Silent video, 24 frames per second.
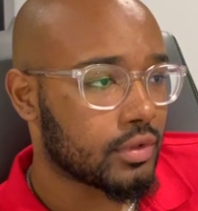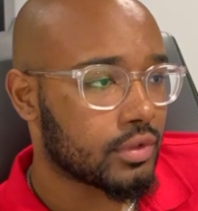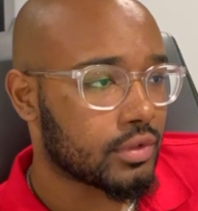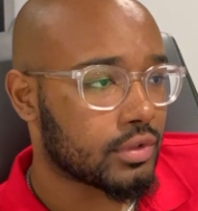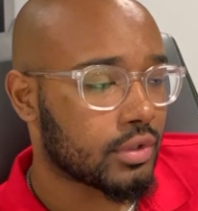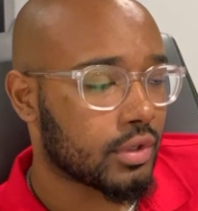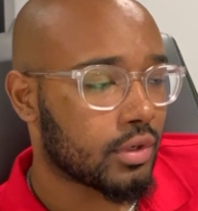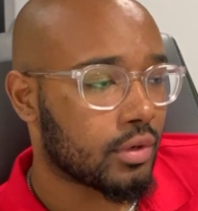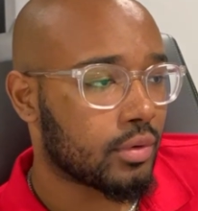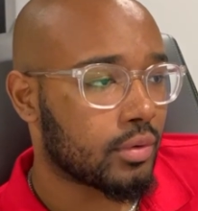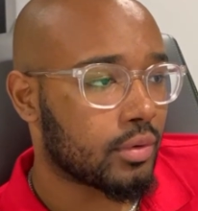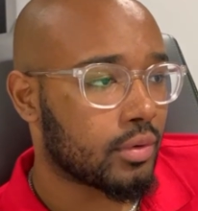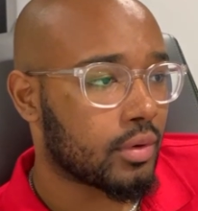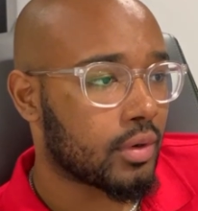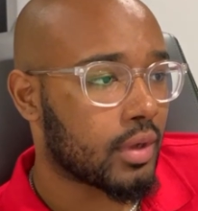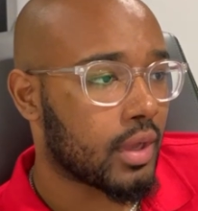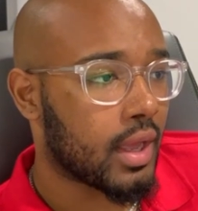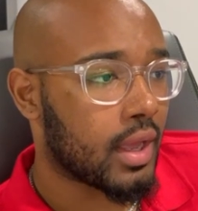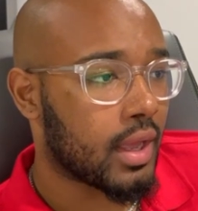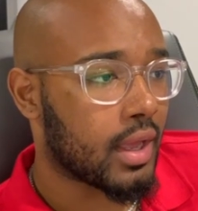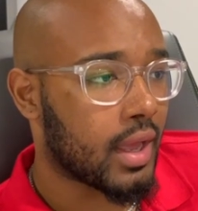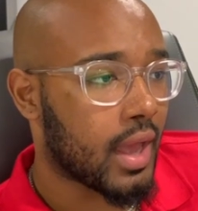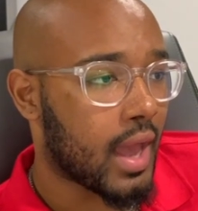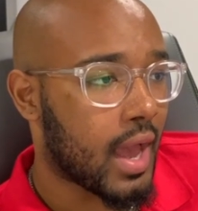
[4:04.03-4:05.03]
So
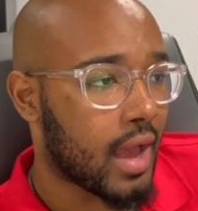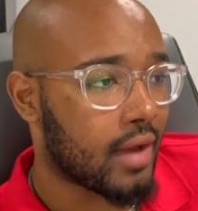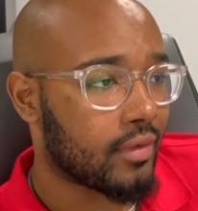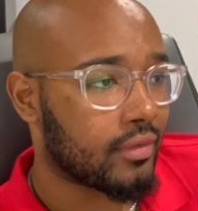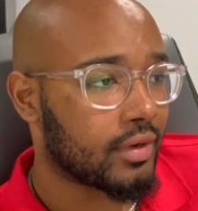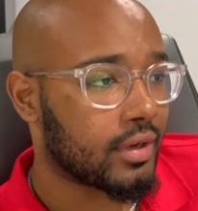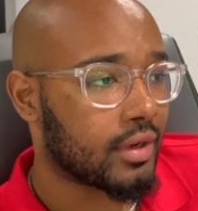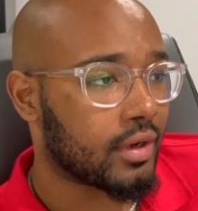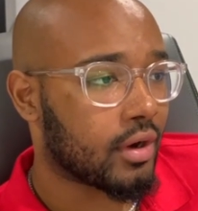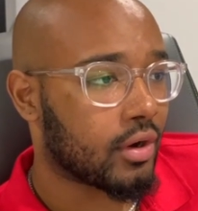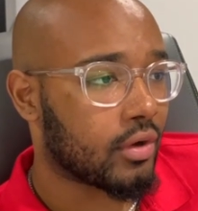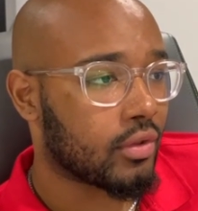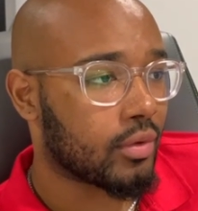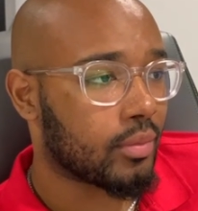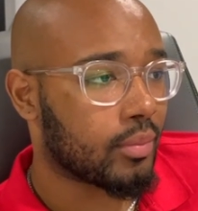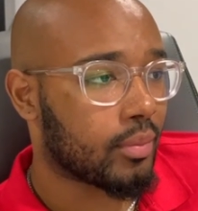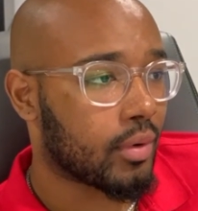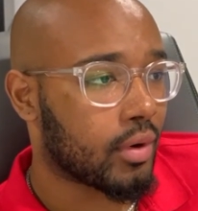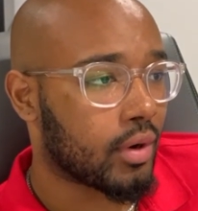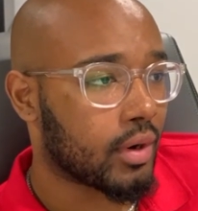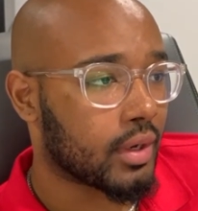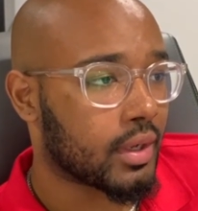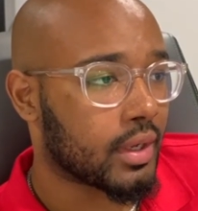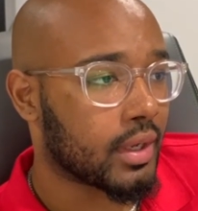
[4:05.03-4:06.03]
having it on the
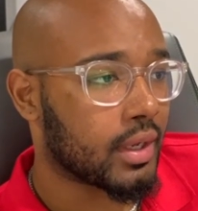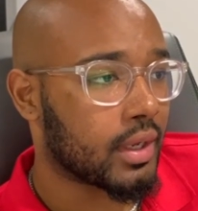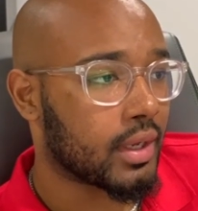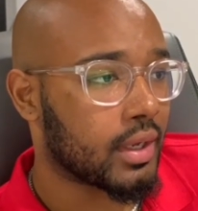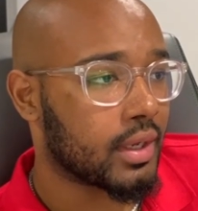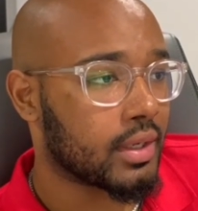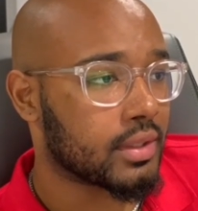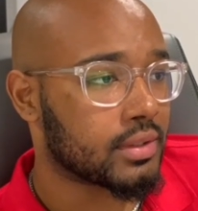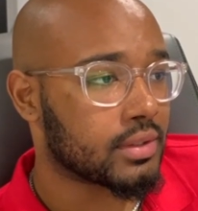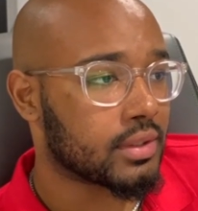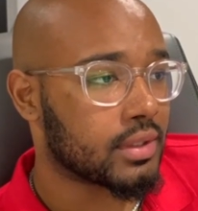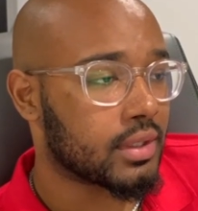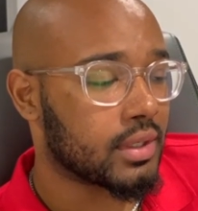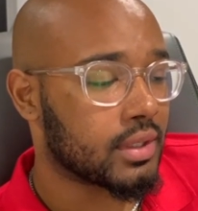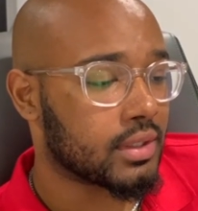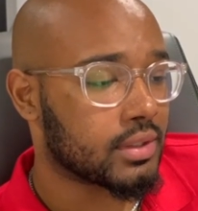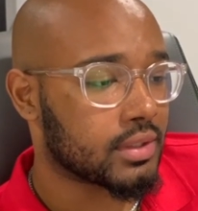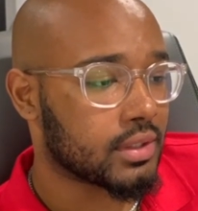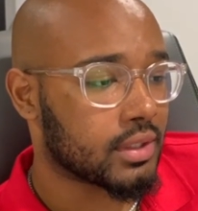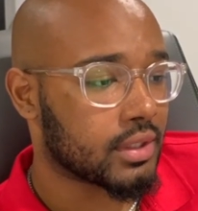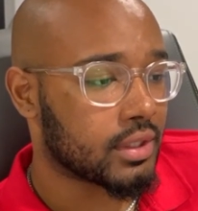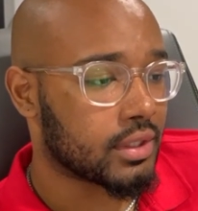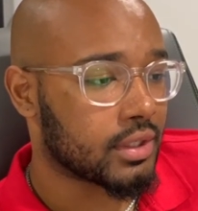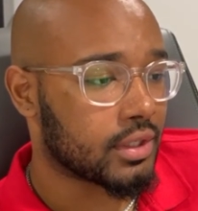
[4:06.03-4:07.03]
market
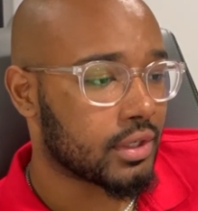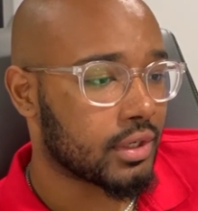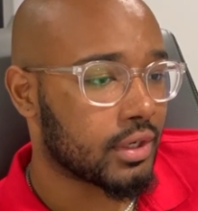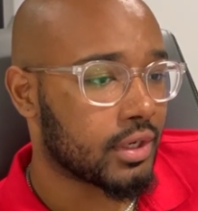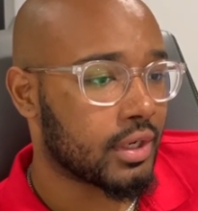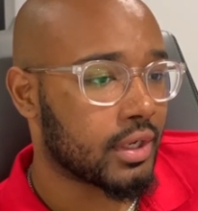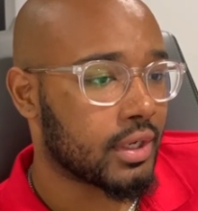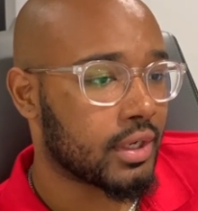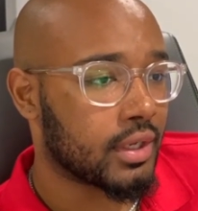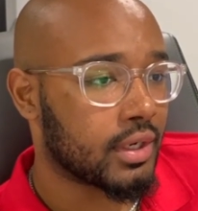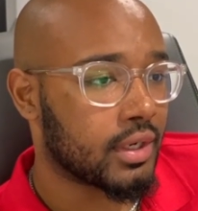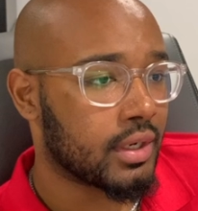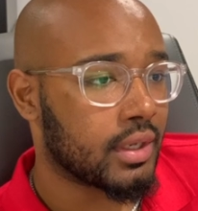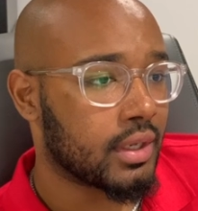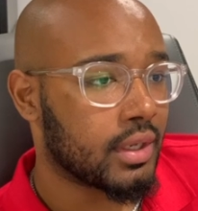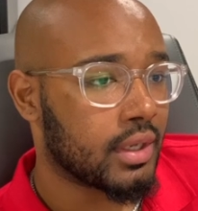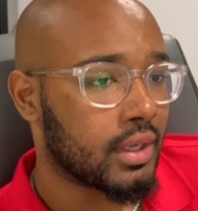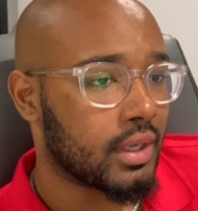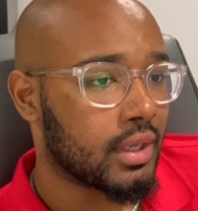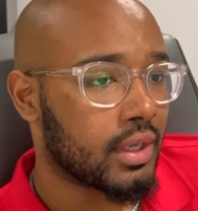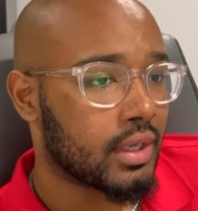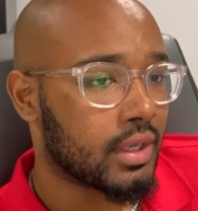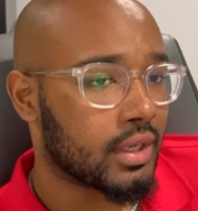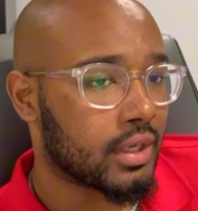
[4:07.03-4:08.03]
is a
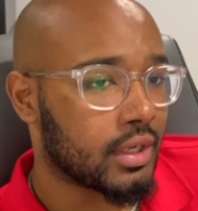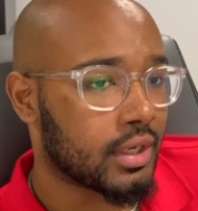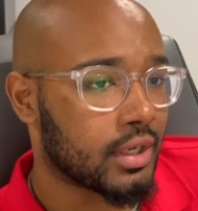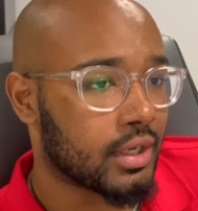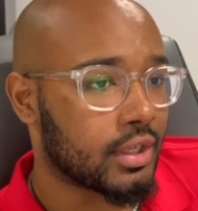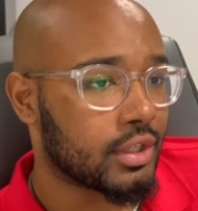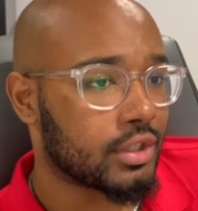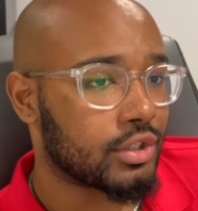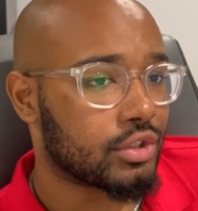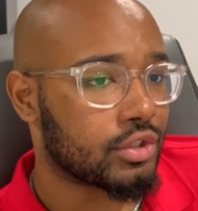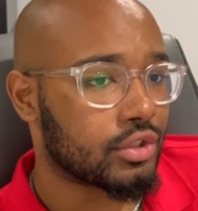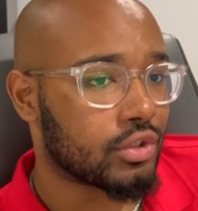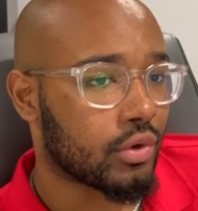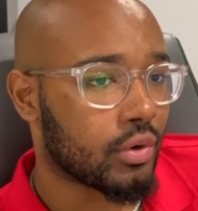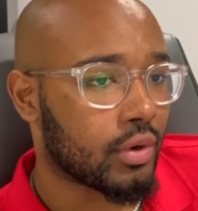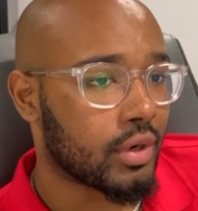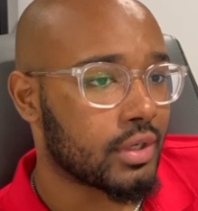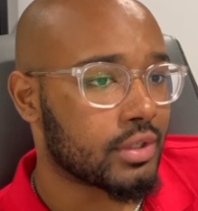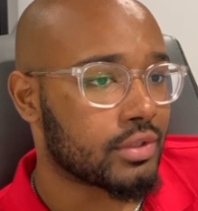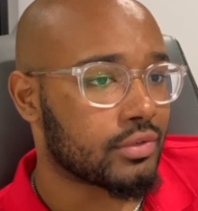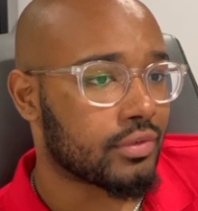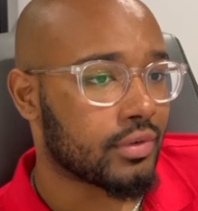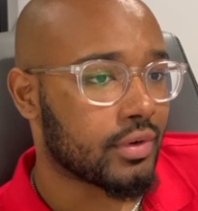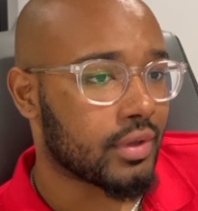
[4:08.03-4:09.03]
good
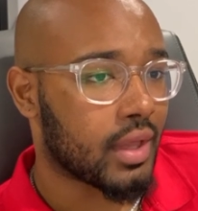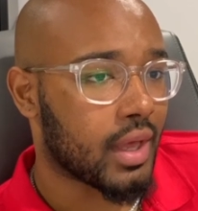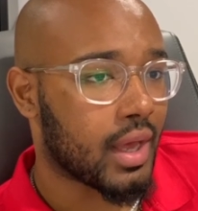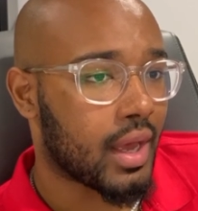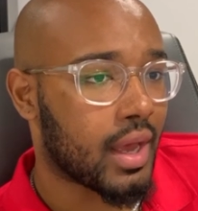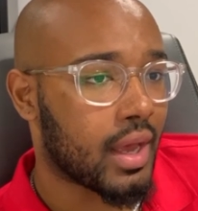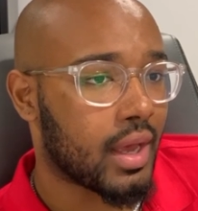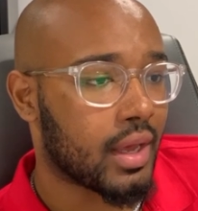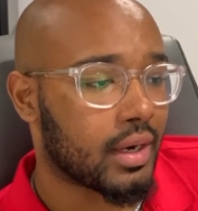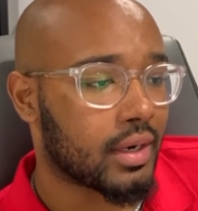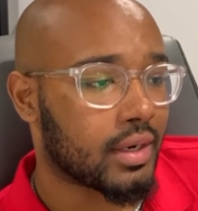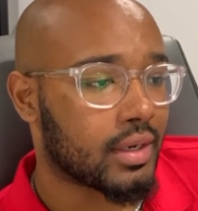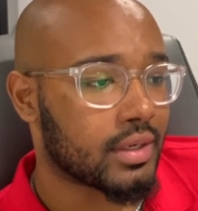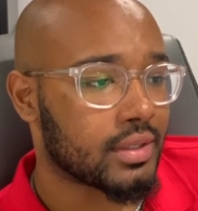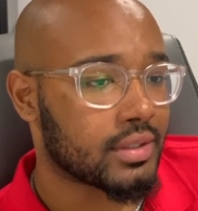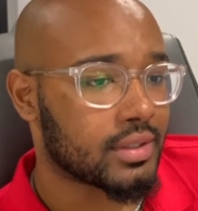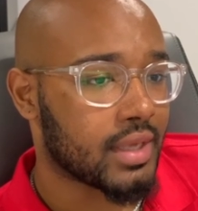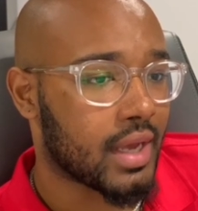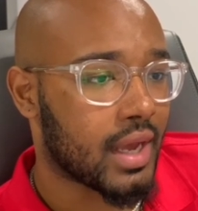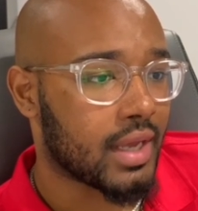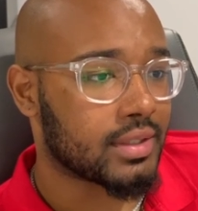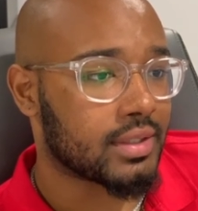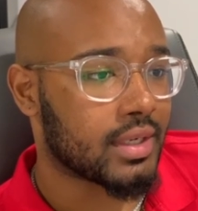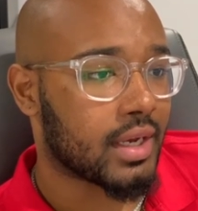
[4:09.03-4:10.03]
choice for that, because
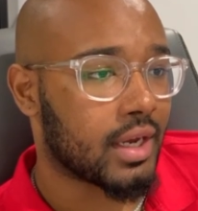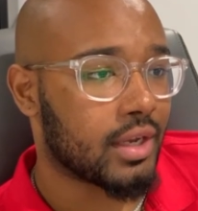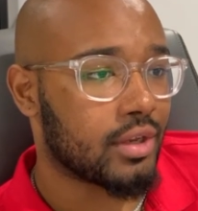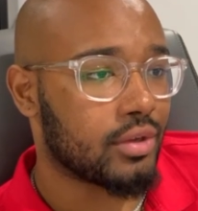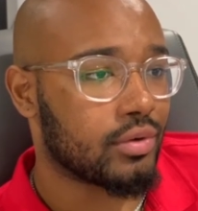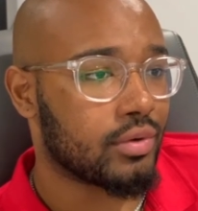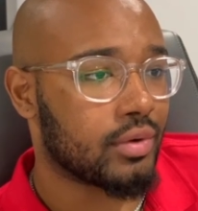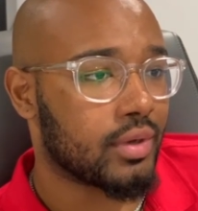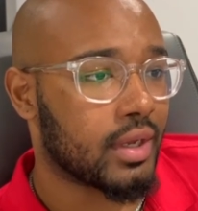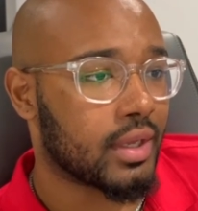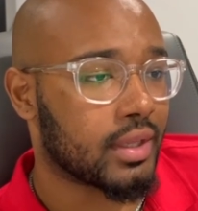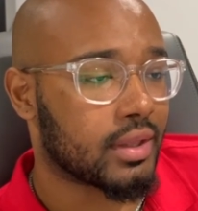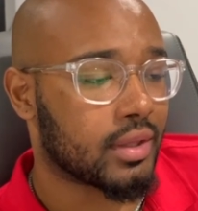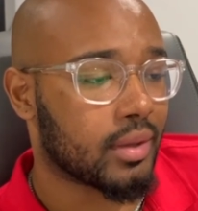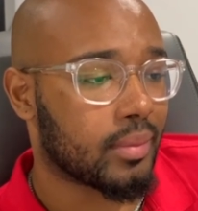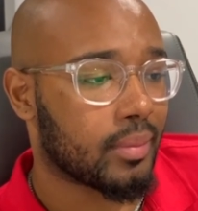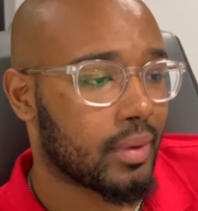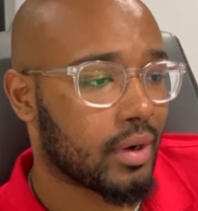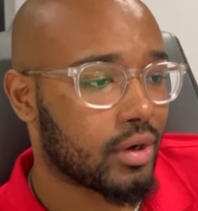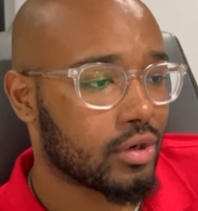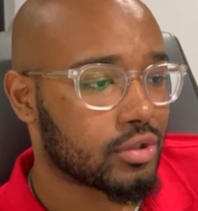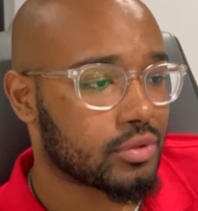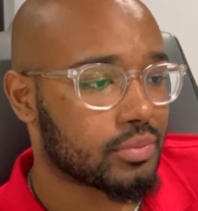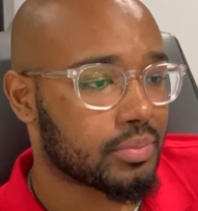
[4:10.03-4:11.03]
that's how you get the
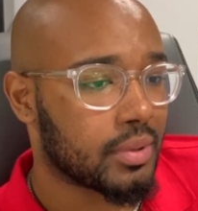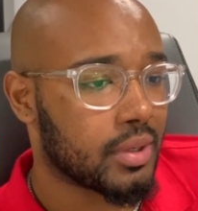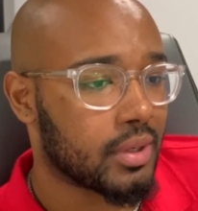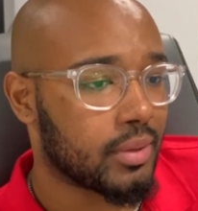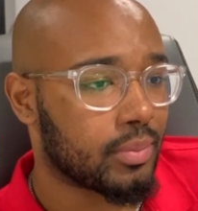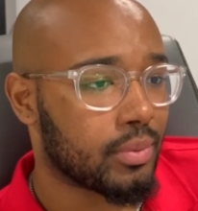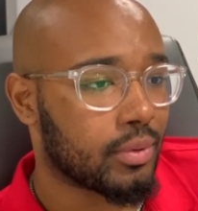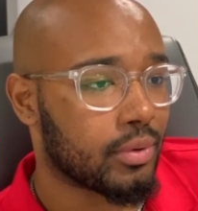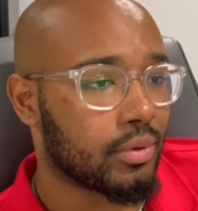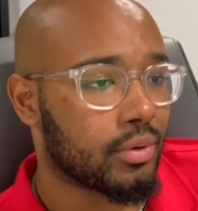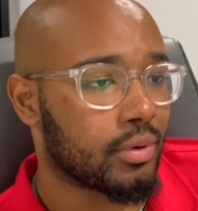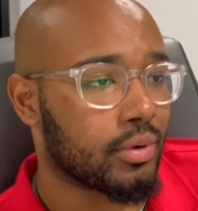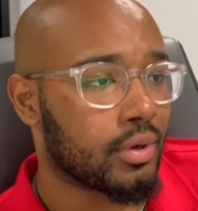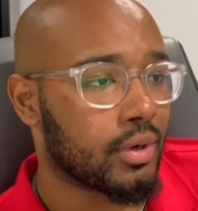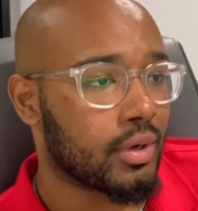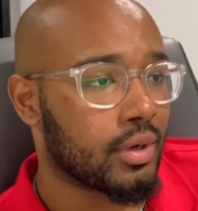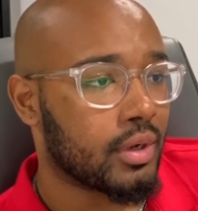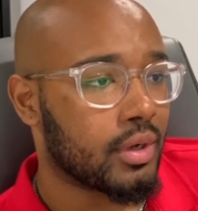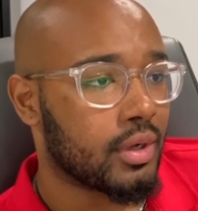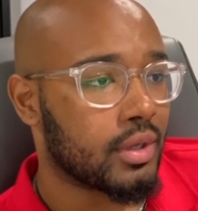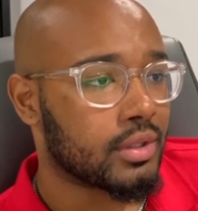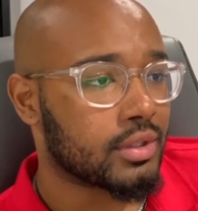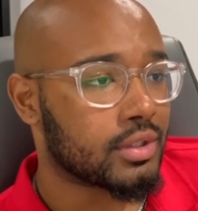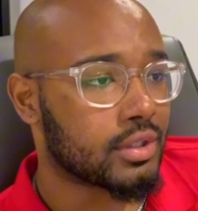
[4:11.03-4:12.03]
most people
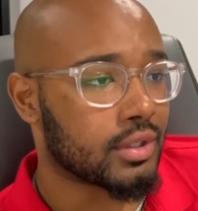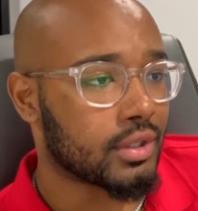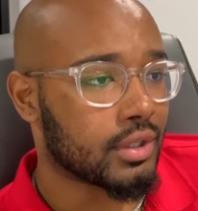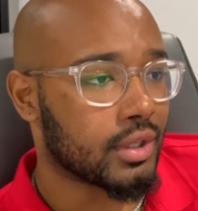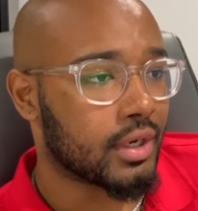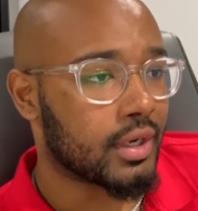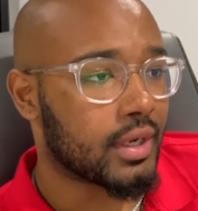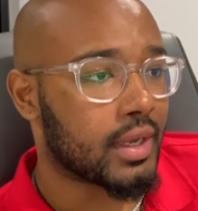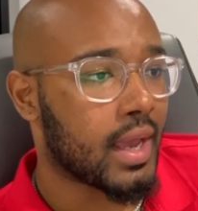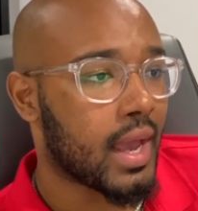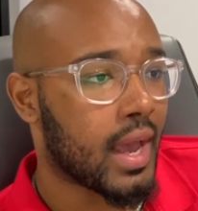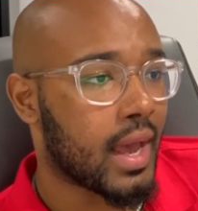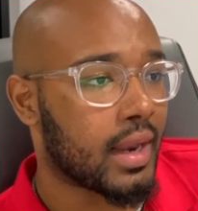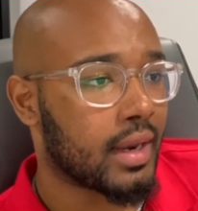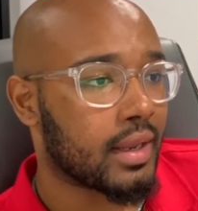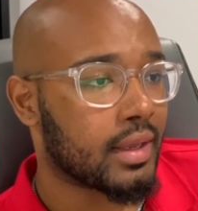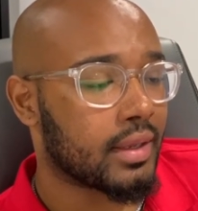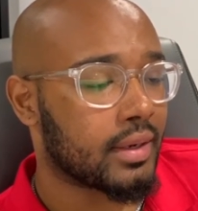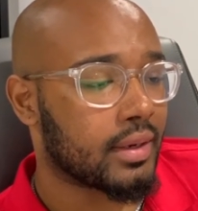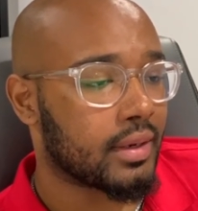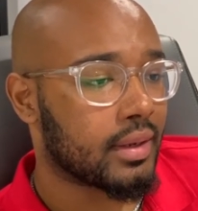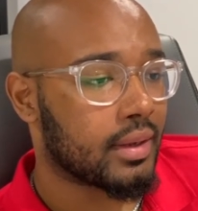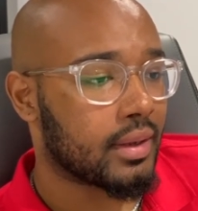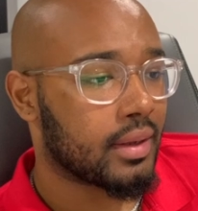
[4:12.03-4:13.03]
to look at
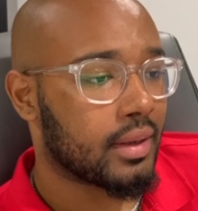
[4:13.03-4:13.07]
it.